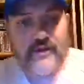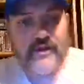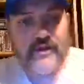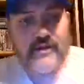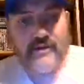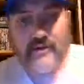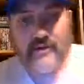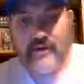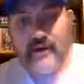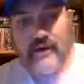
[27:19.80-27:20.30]

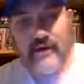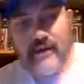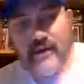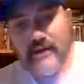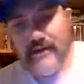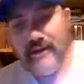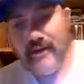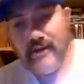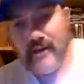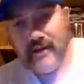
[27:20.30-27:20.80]
Great
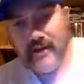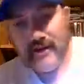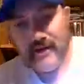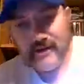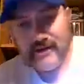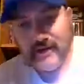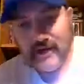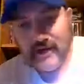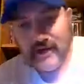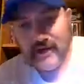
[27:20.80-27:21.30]
DVD. It's
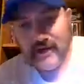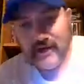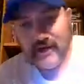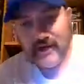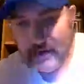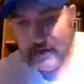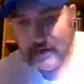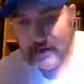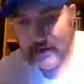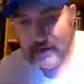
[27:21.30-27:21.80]
got a lot
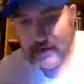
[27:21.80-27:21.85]
of good